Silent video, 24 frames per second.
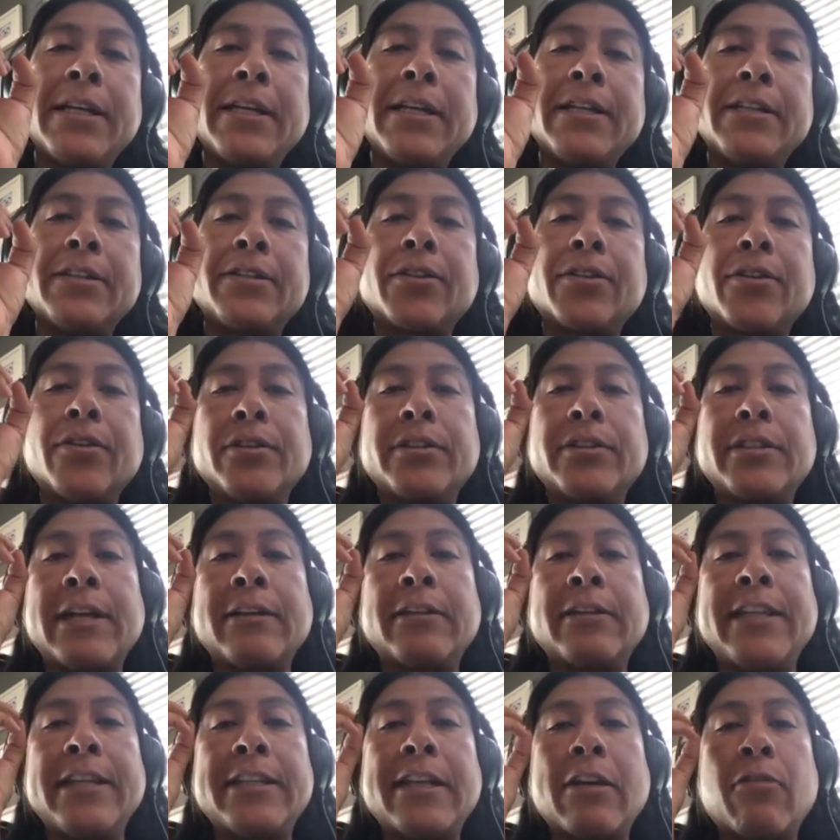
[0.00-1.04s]
So
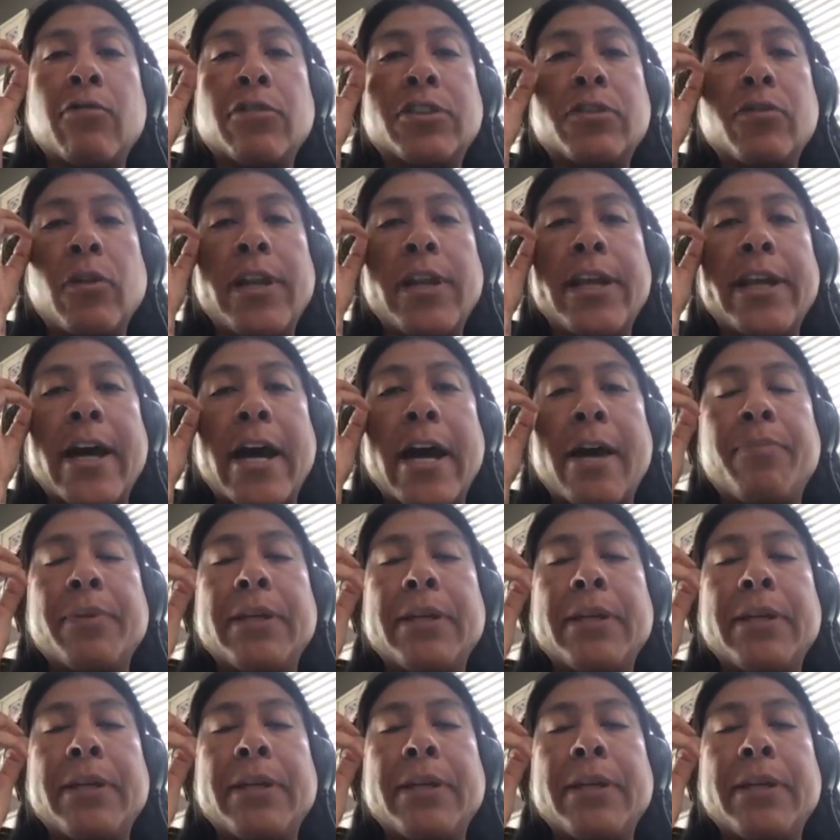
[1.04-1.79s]
that thing that was swelling up